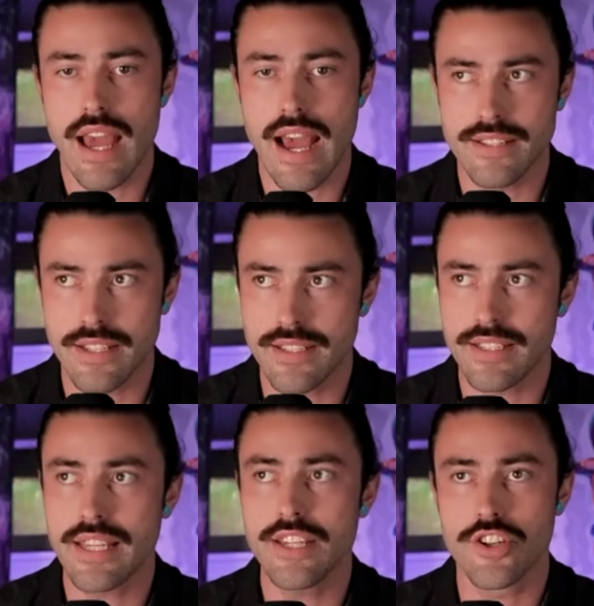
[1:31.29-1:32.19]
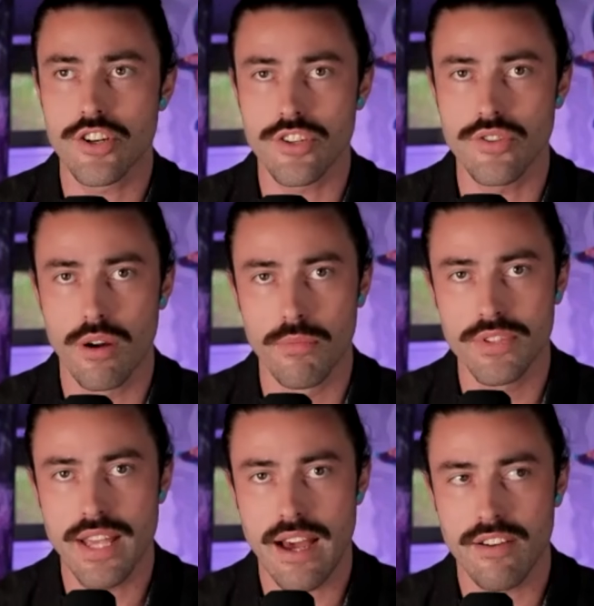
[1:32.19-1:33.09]
as a teacher you
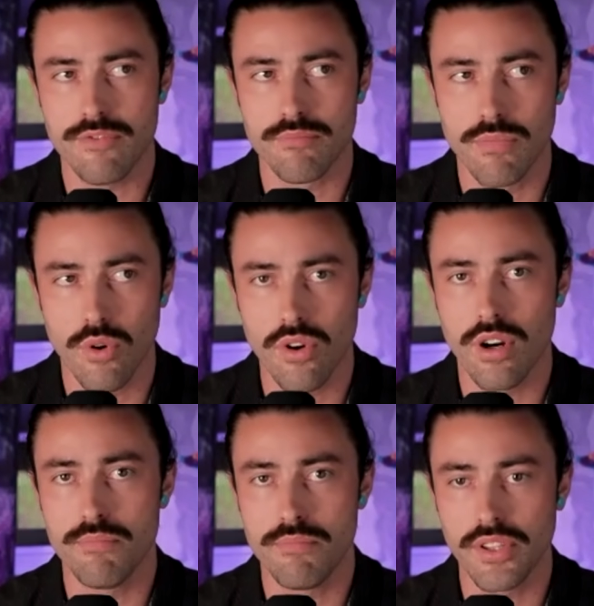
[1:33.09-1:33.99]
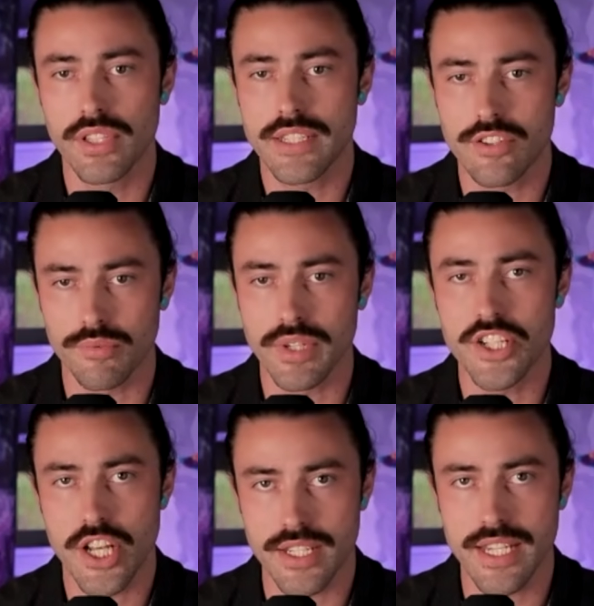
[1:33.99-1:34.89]
almost have more ability to
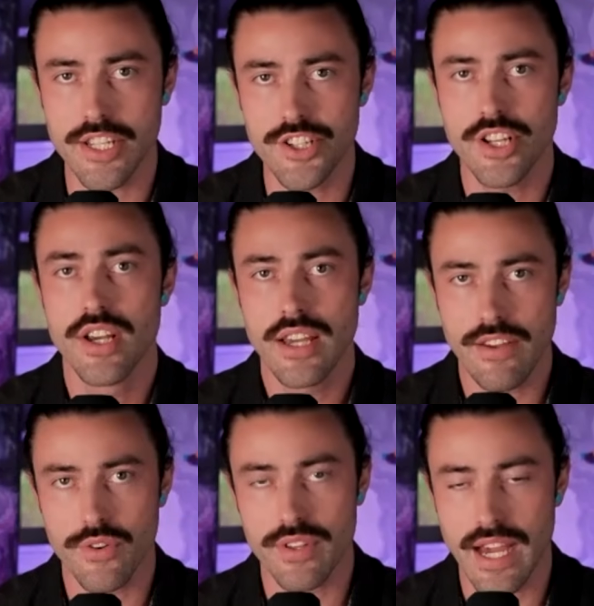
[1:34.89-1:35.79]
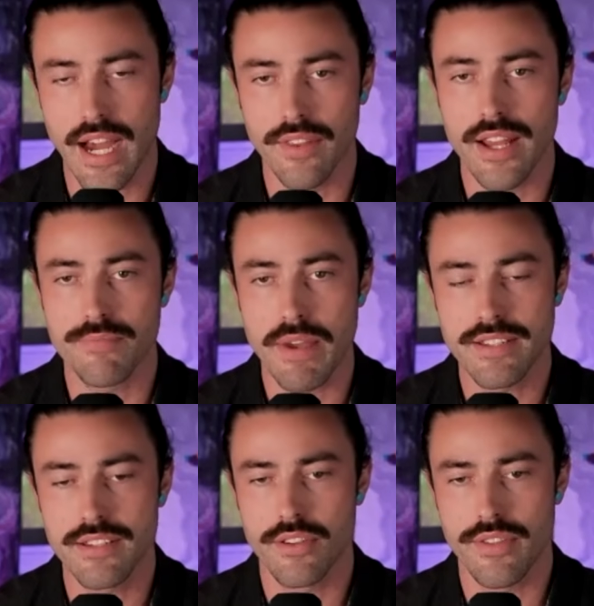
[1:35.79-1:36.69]
reach and teach if you're in the online
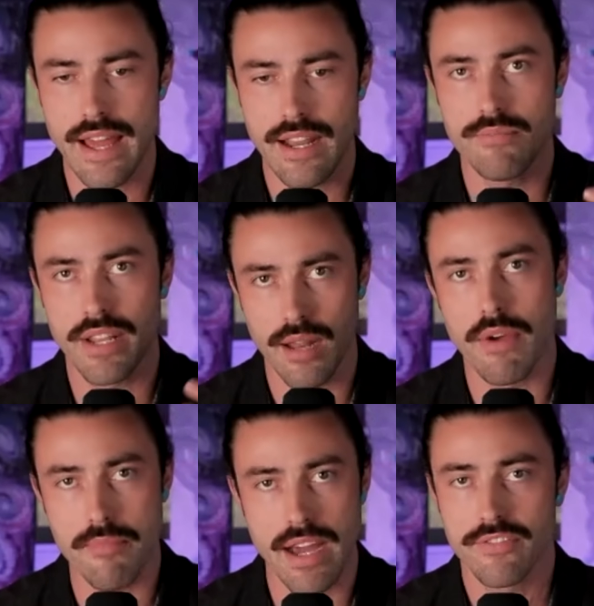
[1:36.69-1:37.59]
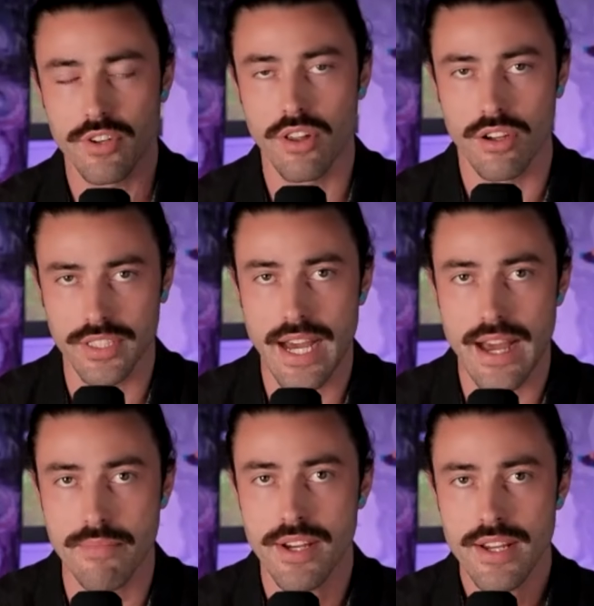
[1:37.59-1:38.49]
spaces so that had been on my mind for a long
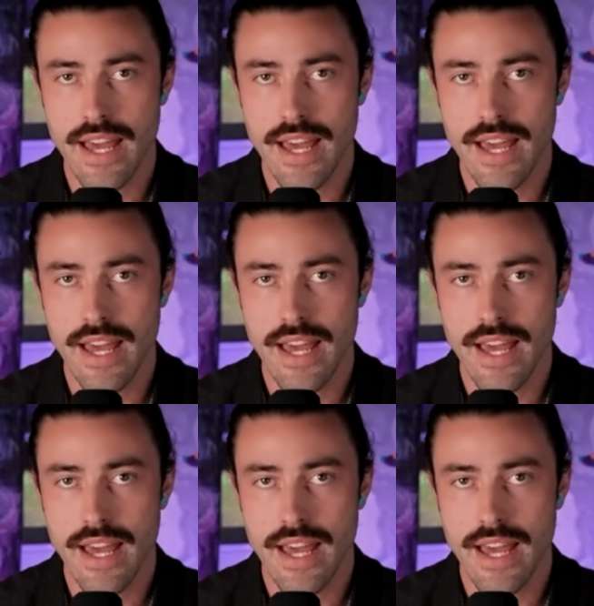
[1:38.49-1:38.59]
time